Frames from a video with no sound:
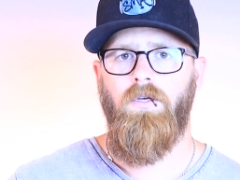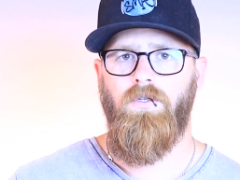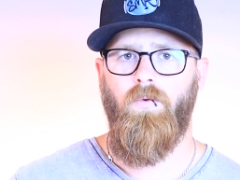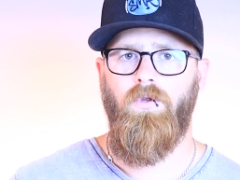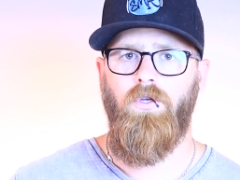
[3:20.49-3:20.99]

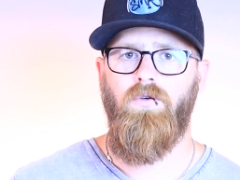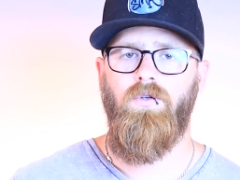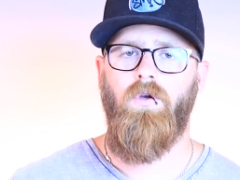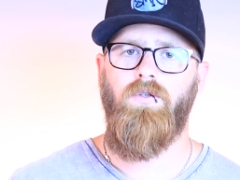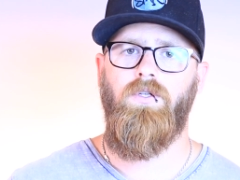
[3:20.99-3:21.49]
So when the
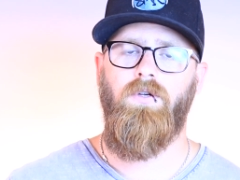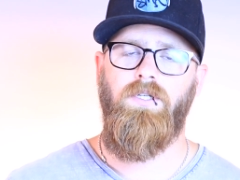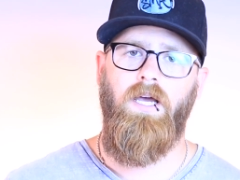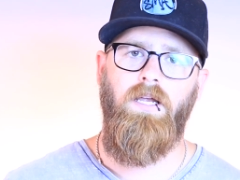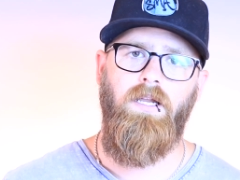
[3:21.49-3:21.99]
user goes to your
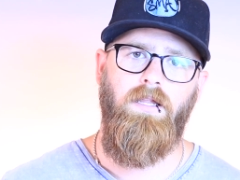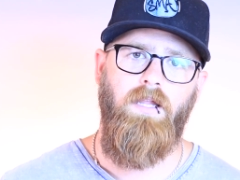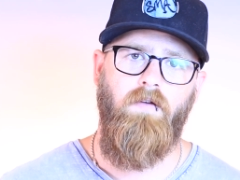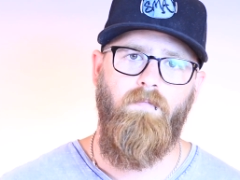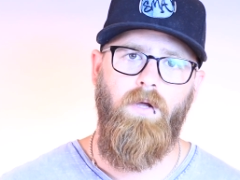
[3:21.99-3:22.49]
site
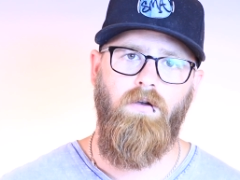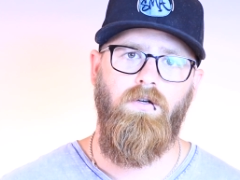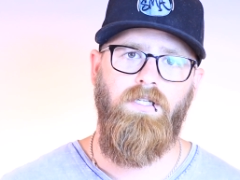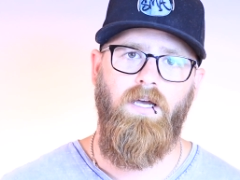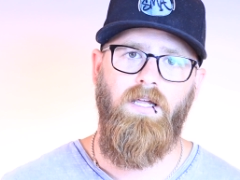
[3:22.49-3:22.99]
and they've been on
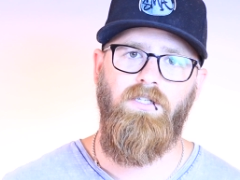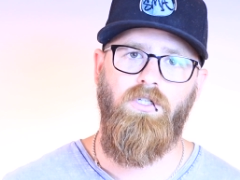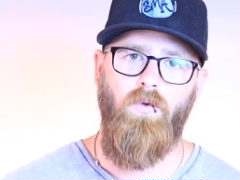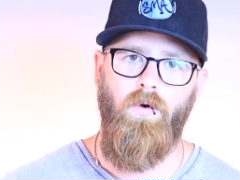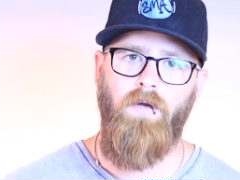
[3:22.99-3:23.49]
your site, it's
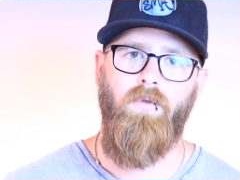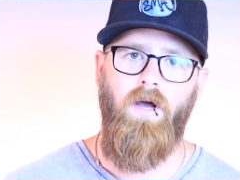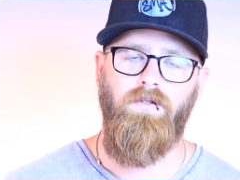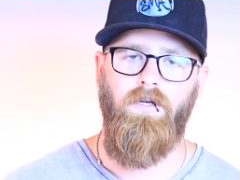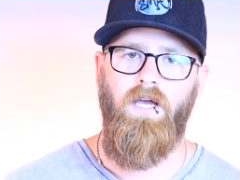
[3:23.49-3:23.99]
storing
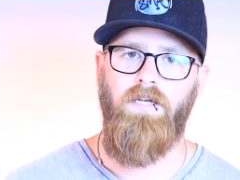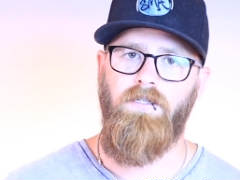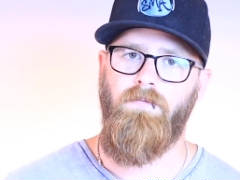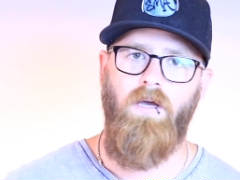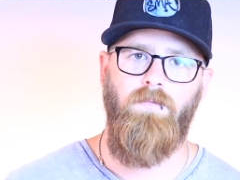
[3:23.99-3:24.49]
browser cache.
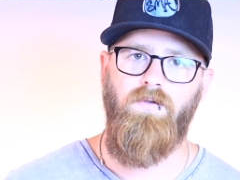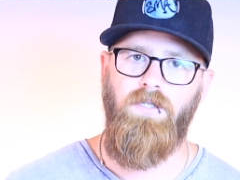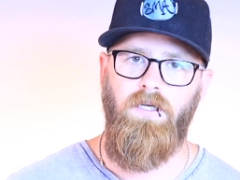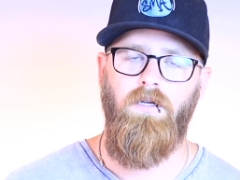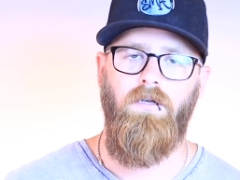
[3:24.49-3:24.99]
Sometimes you've
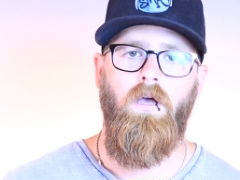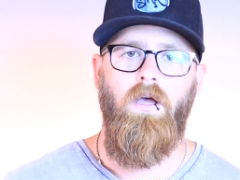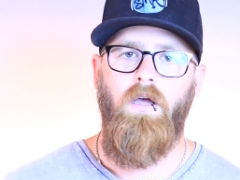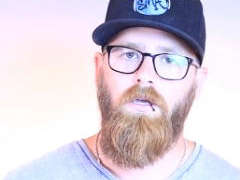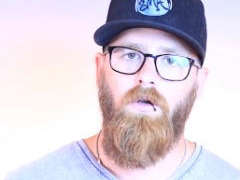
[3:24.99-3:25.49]
seen in,
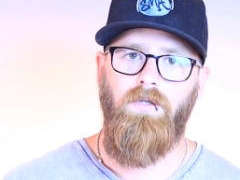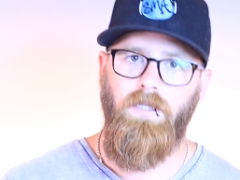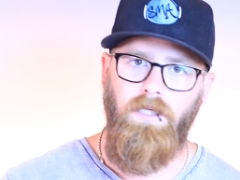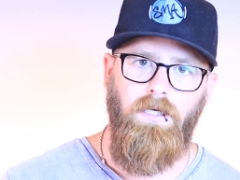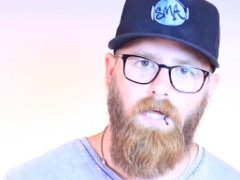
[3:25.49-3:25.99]
you know,
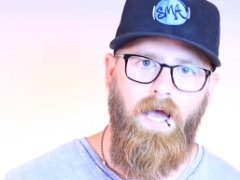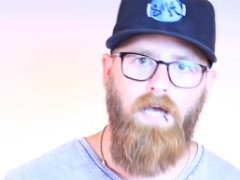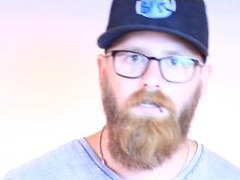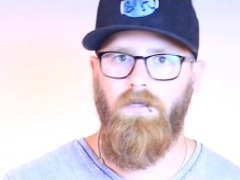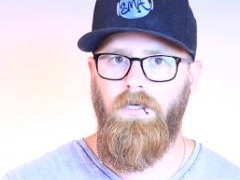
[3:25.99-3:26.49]
delete
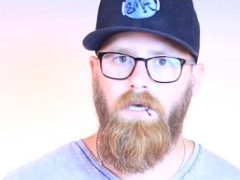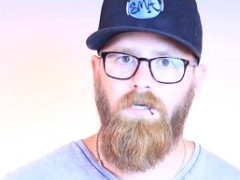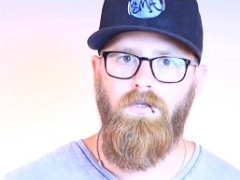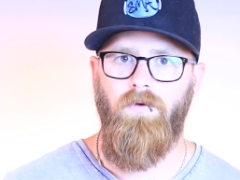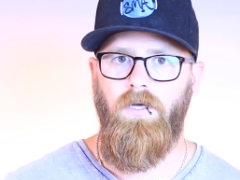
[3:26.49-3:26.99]
cache, delete
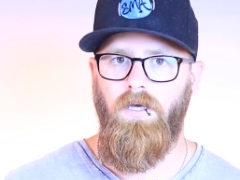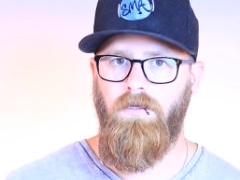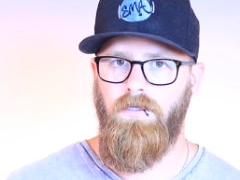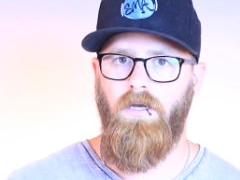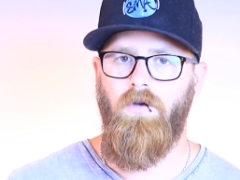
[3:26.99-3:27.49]
history
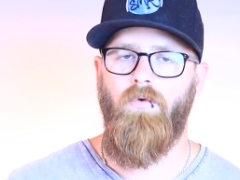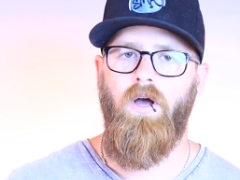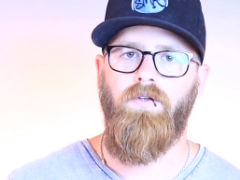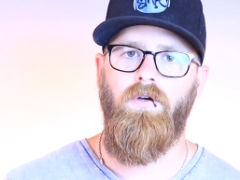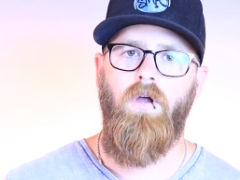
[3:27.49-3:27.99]
inside your
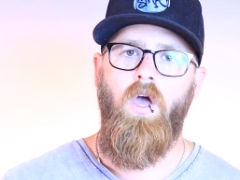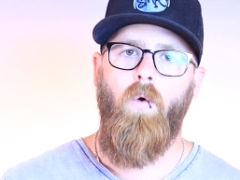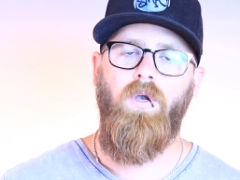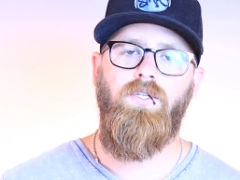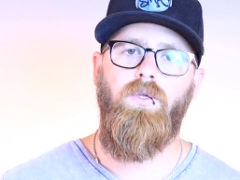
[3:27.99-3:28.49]
browser.
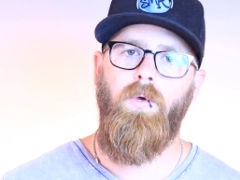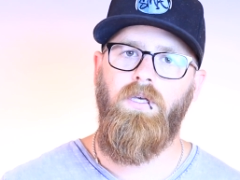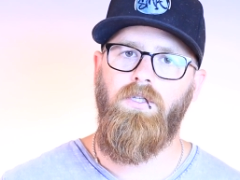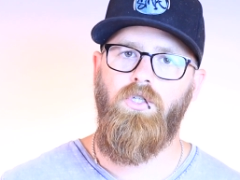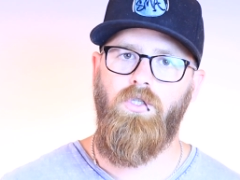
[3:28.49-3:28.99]
What it's
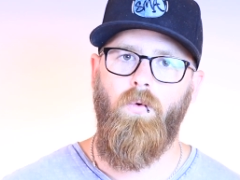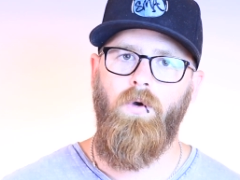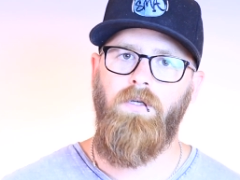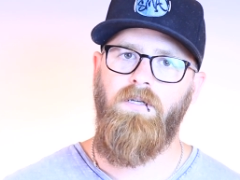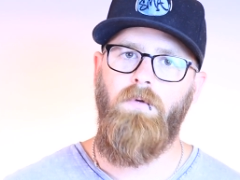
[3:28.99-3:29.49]
doing, it's
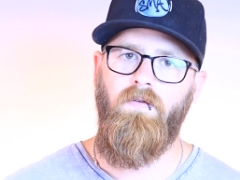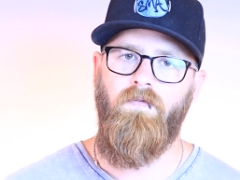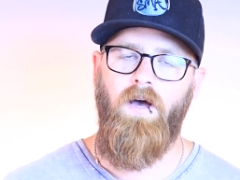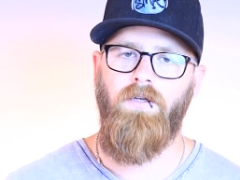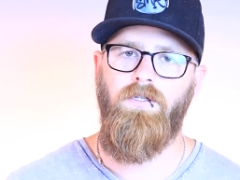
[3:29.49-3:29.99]
storing some of the
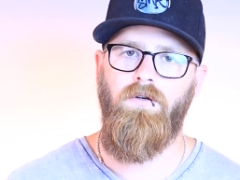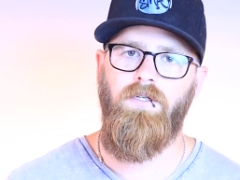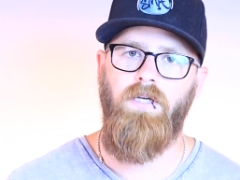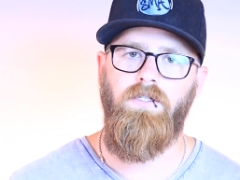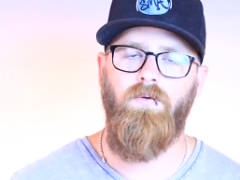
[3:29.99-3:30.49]
files to
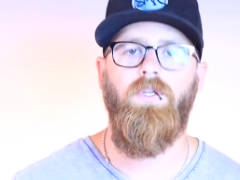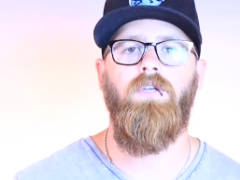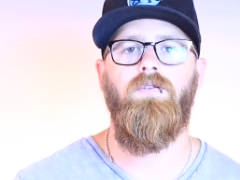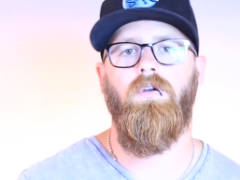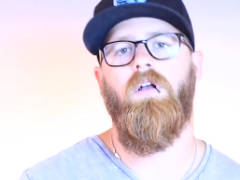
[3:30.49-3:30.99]
your site. So when
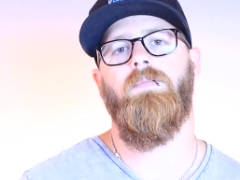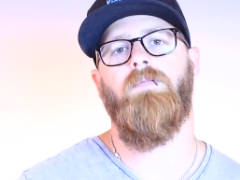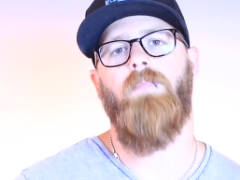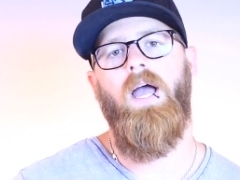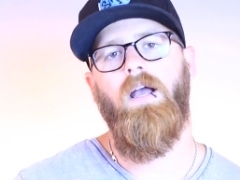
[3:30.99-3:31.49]
that user
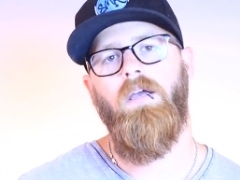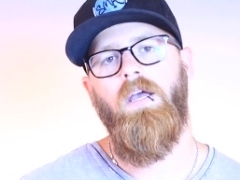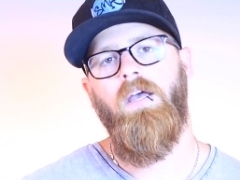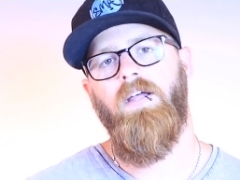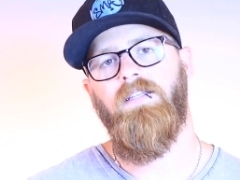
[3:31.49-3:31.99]
comes back,
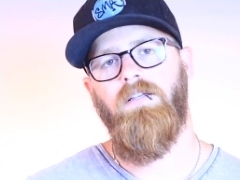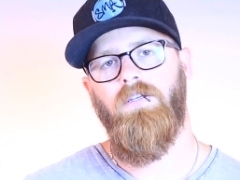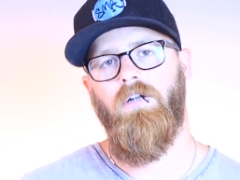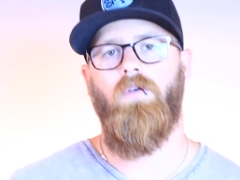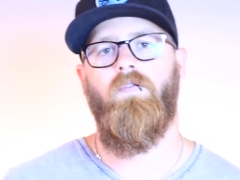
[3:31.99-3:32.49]
that
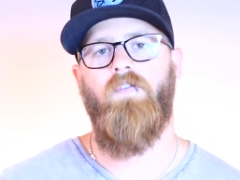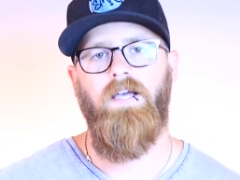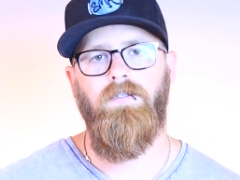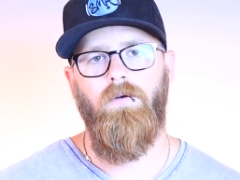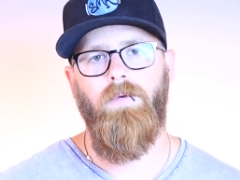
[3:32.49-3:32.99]
site's going to load
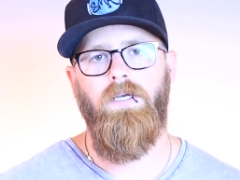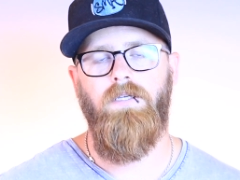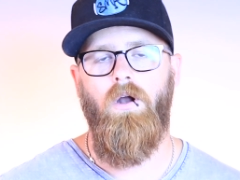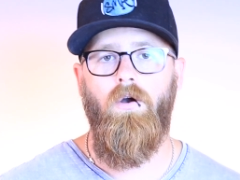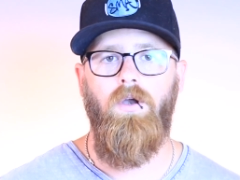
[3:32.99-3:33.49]
faster
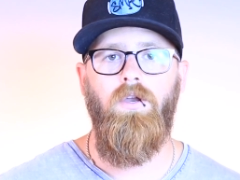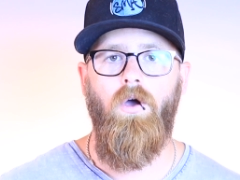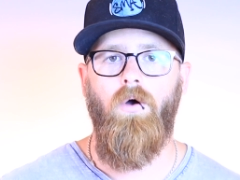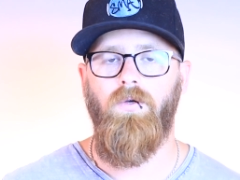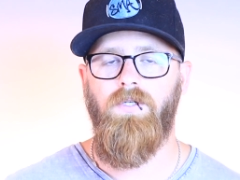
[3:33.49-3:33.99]
because it already
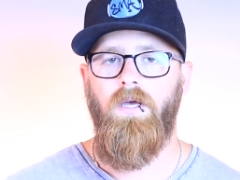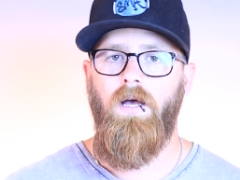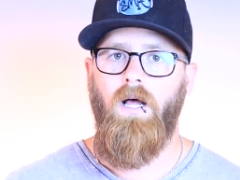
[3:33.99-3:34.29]
knows